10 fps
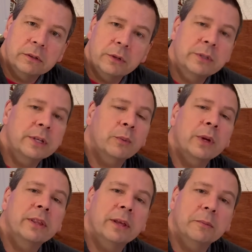to sit
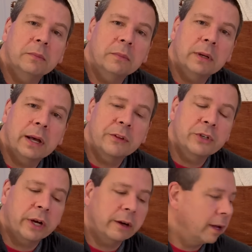with him on the chair.